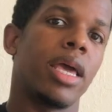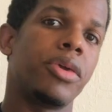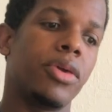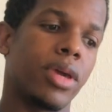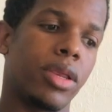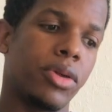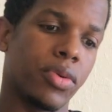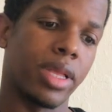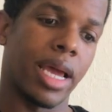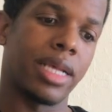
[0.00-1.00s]
You
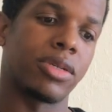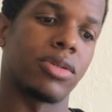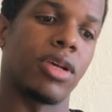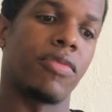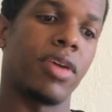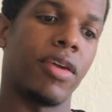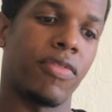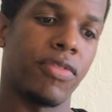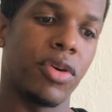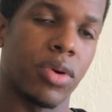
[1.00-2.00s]
really gotta ask yourself, if
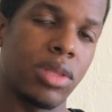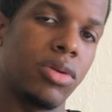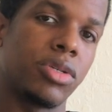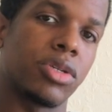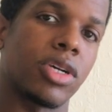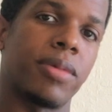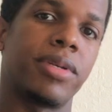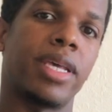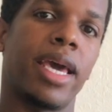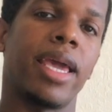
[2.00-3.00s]
you were to lose your
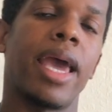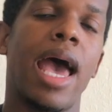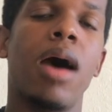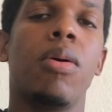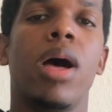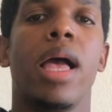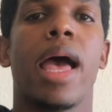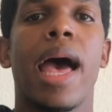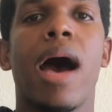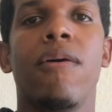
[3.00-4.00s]
job today,
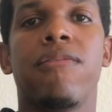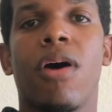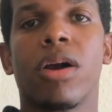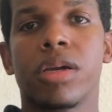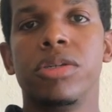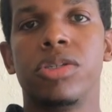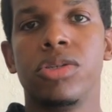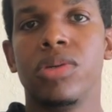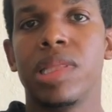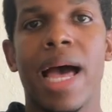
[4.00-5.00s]
how far could
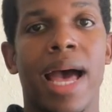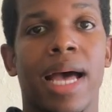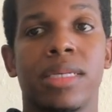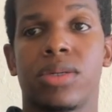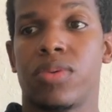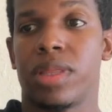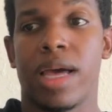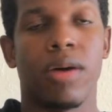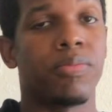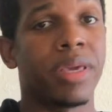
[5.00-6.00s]
you last
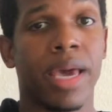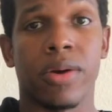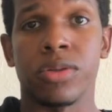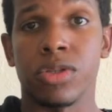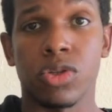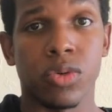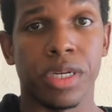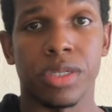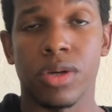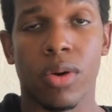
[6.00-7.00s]
without being out on the
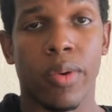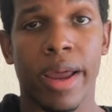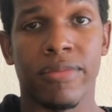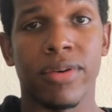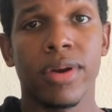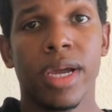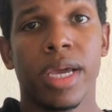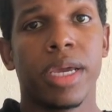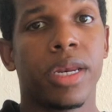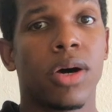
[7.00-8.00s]
streets or whatever?
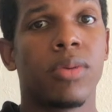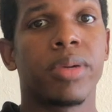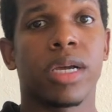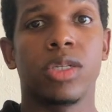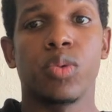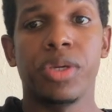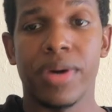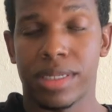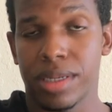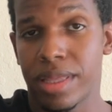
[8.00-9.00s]
Because when you
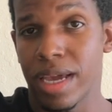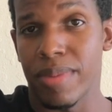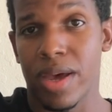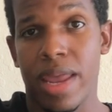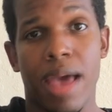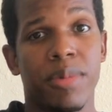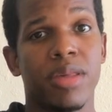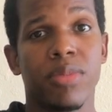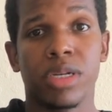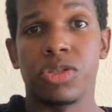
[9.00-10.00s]
actually think about how many
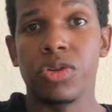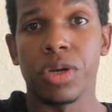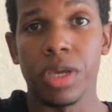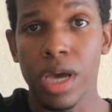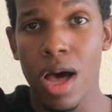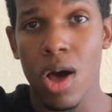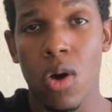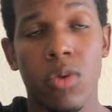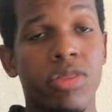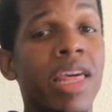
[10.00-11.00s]
months you could
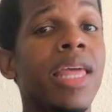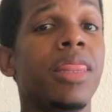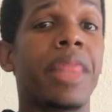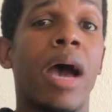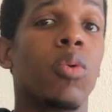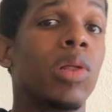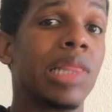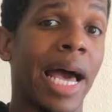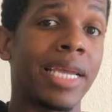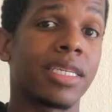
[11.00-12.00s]
go, then that will
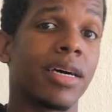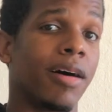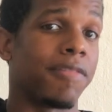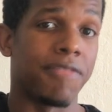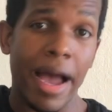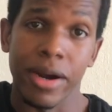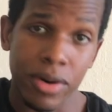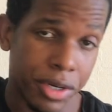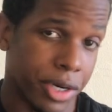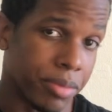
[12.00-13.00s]
light a fire
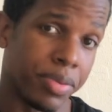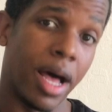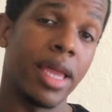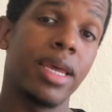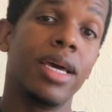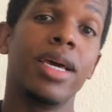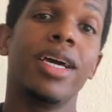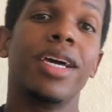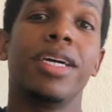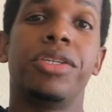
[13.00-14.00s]
under your butt
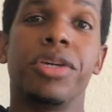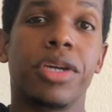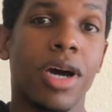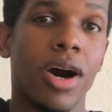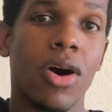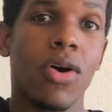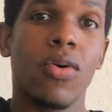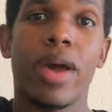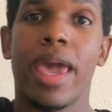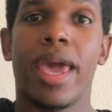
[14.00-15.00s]
to
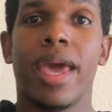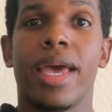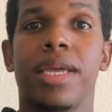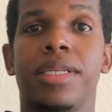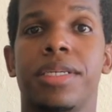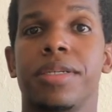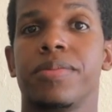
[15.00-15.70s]
go and